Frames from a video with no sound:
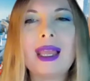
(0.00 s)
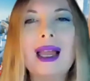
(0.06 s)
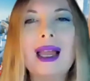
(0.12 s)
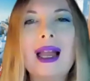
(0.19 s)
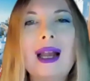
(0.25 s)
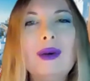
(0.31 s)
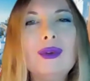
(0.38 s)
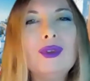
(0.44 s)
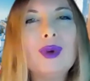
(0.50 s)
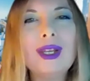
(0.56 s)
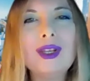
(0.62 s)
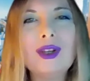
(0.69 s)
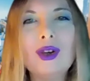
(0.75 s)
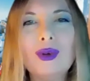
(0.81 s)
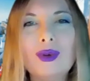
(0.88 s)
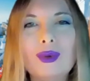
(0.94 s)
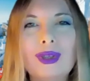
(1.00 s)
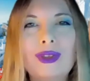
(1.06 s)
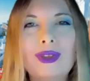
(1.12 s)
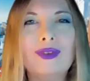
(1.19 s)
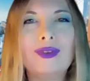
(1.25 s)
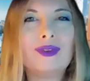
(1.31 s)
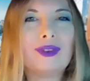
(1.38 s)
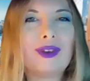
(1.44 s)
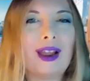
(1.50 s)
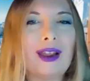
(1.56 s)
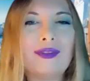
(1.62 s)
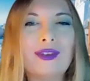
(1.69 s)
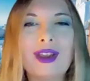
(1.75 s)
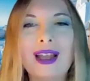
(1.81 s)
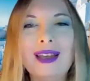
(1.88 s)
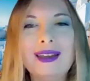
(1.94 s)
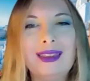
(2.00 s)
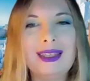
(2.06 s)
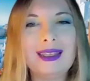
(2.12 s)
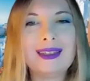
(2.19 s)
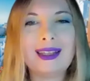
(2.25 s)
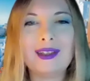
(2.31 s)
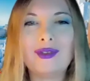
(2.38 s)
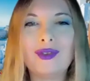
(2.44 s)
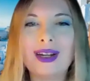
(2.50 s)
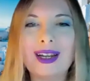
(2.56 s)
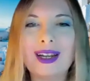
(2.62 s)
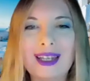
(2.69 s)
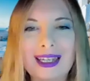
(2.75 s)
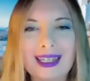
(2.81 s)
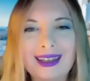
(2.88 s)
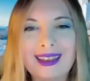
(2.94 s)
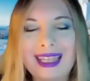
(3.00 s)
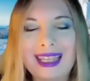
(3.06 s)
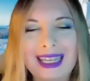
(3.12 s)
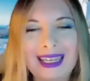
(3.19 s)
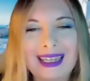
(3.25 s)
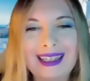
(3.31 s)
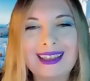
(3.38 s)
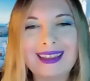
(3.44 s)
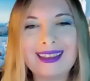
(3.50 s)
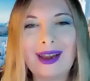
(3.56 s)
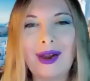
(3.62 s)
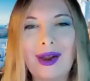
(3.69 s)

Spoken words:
how do I know if I've got this adrenaline thing,